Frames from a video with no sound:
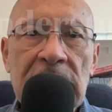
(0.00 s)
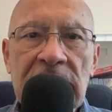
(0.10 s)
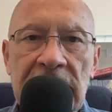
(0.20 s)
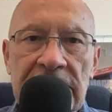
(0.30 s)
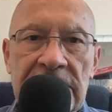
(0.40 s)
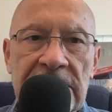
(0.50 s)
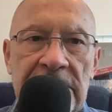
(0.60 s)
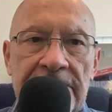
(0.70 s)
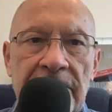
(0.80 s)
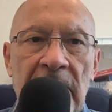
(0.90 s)
6.
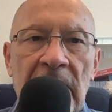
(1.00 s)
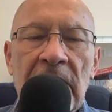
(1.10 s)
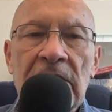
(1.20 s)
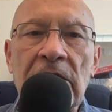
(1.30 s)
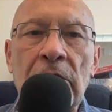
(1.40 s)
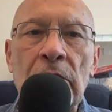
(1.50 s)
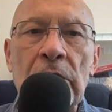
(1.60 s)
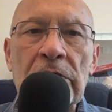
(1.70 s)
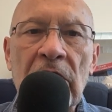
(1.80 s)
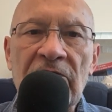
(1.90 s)
The
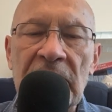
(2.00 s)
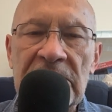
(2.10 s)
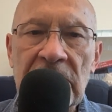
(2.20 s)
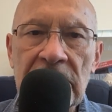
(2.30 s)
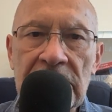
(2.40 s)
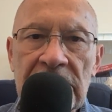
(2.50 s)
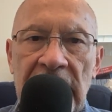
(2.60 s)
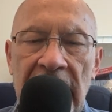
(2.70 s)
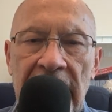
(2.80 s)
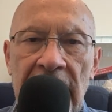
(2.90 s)
root of
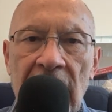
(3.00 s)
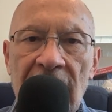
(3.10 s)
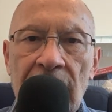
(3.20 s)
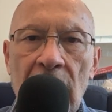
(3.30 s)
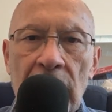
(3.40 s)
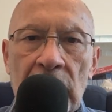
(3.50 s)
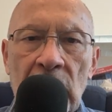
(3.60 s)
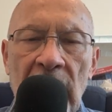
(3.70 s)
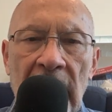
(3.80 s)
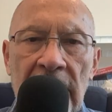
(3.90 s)
misunderstanding of
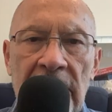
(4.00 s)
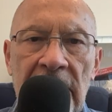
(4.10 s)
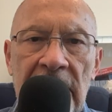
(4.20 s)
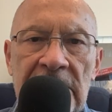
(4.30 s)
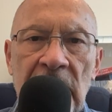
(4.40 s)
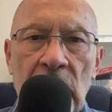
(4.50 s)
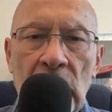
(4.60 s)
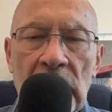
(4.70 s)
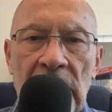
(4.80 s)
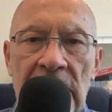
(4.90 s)
monoduality is the
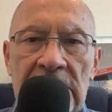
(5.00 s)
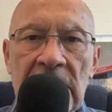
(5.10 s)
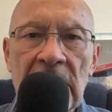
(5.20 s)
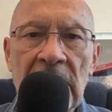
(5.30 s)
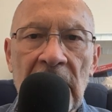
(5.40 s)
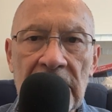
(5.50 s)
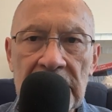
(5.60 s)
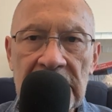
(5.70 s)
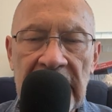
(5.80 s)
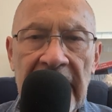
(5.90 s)
rootless
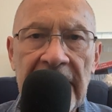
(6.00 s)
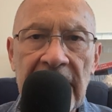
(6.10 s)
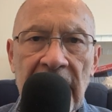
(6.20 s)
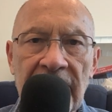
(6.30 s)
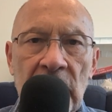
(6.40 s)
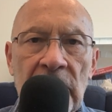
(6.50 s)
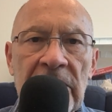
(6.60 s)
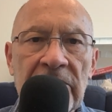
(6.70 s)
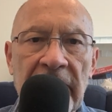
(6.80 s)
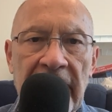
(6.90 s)
understanding of
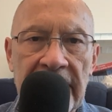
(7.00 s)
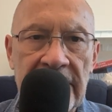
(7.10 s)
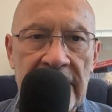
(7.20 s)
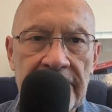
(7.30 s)
unitriadity.